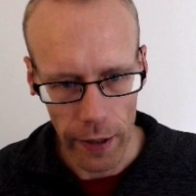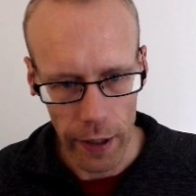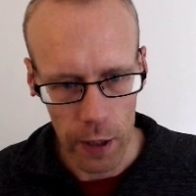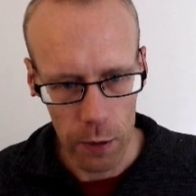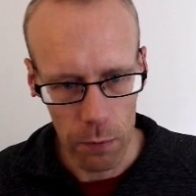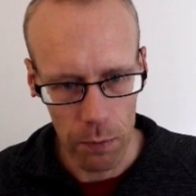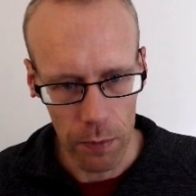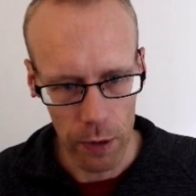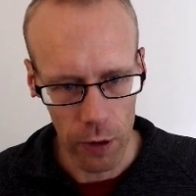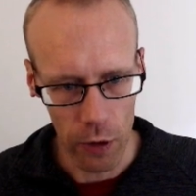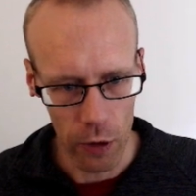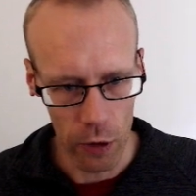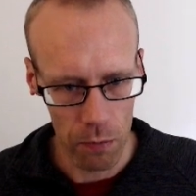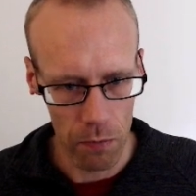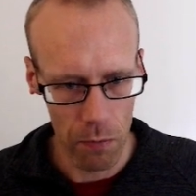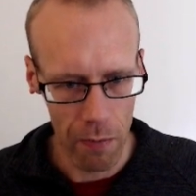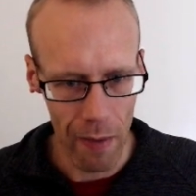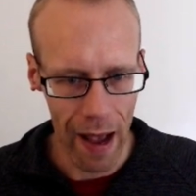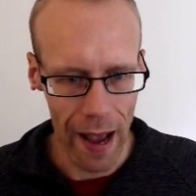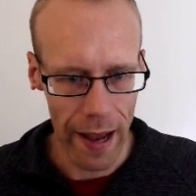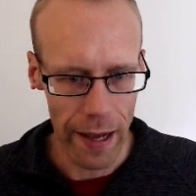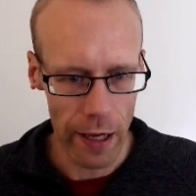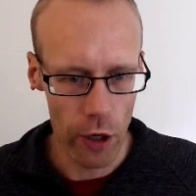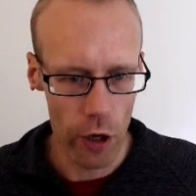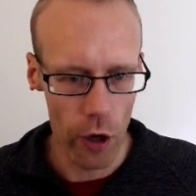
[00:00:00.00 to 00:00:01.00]
is because
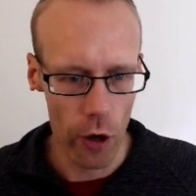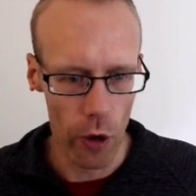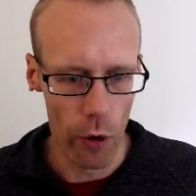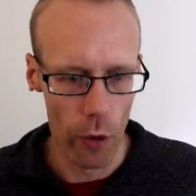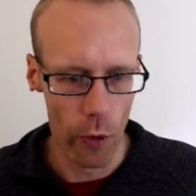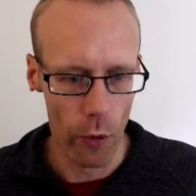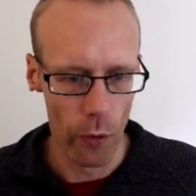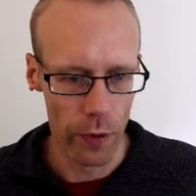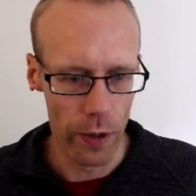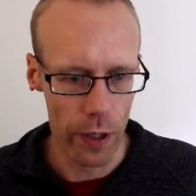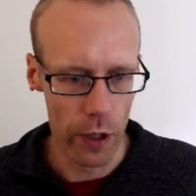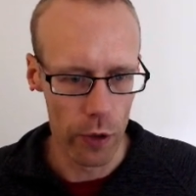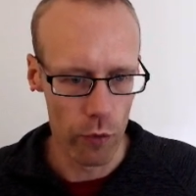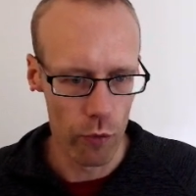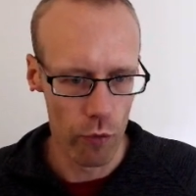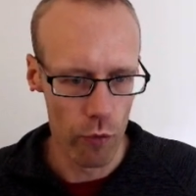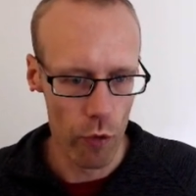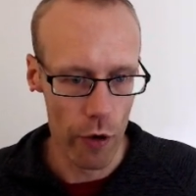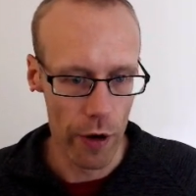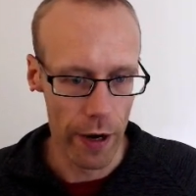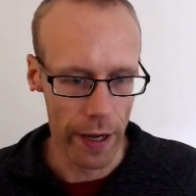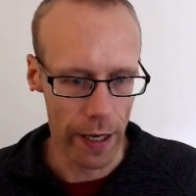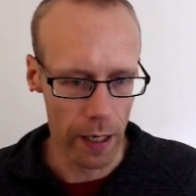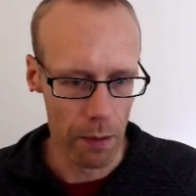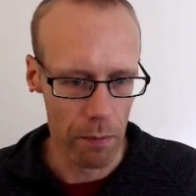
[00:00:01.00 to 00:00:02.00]
my code is
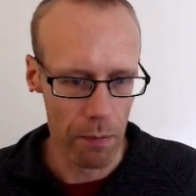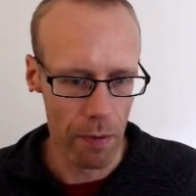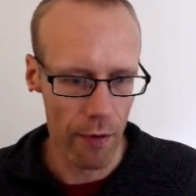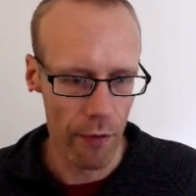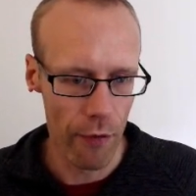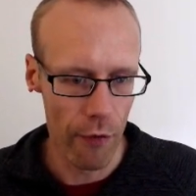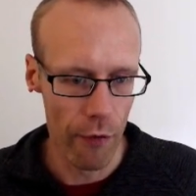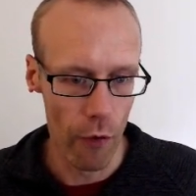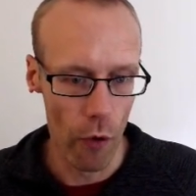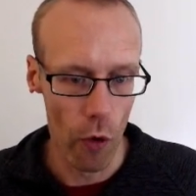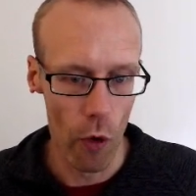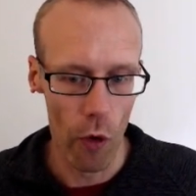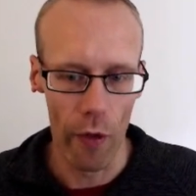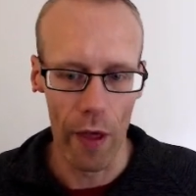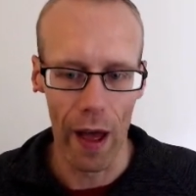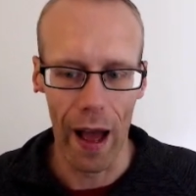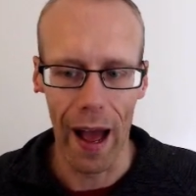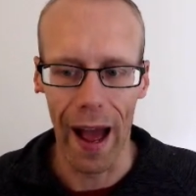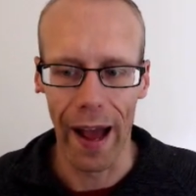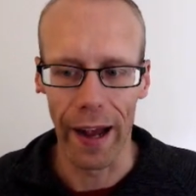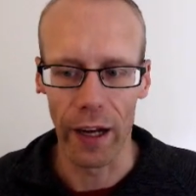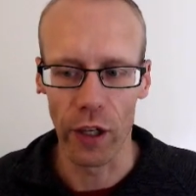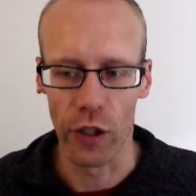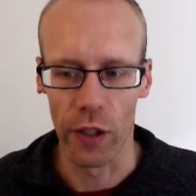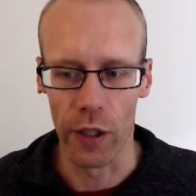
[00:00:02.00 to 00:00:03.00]
running before that
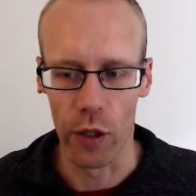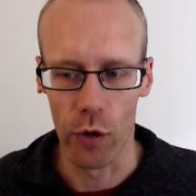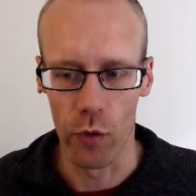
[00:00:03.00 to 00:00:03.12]
action is